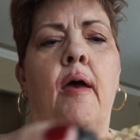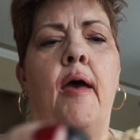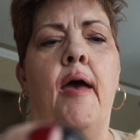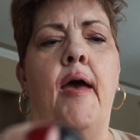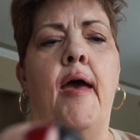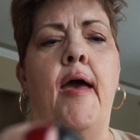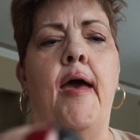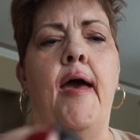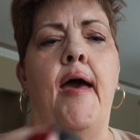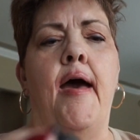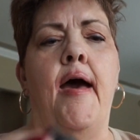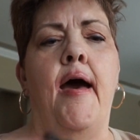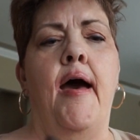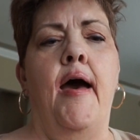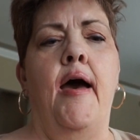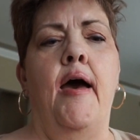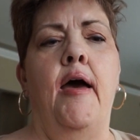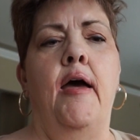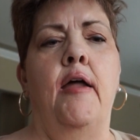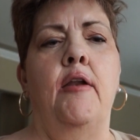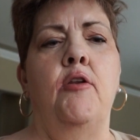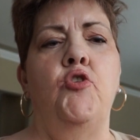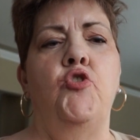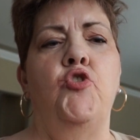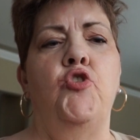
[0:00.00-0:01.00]

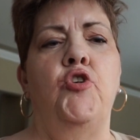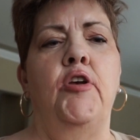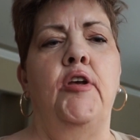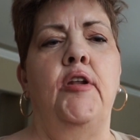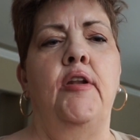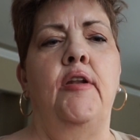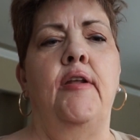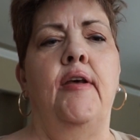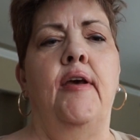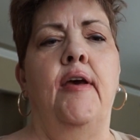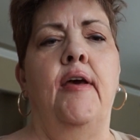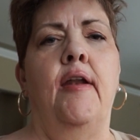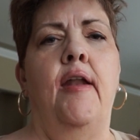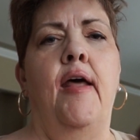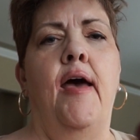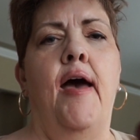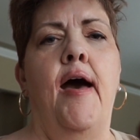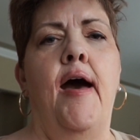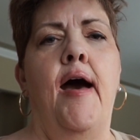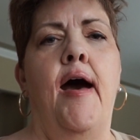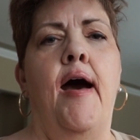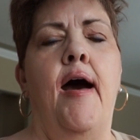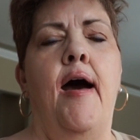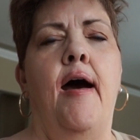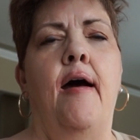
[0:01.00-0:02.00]
And she did
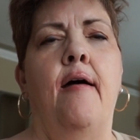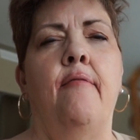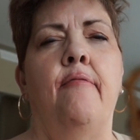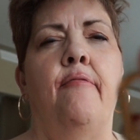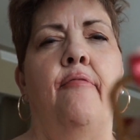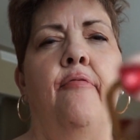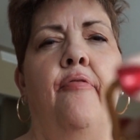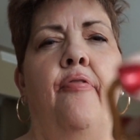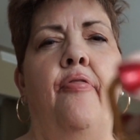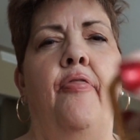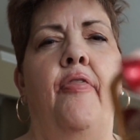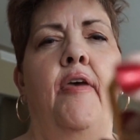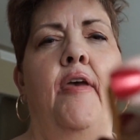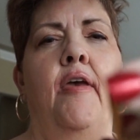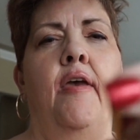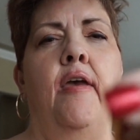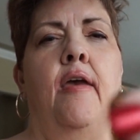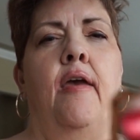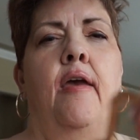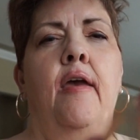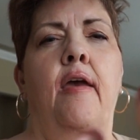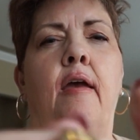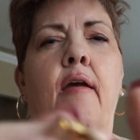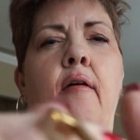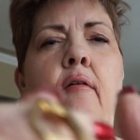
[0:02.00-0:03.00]
have
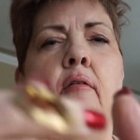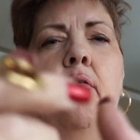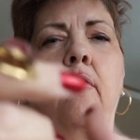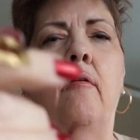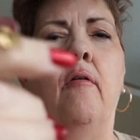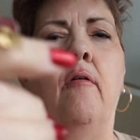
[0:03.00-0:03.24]
the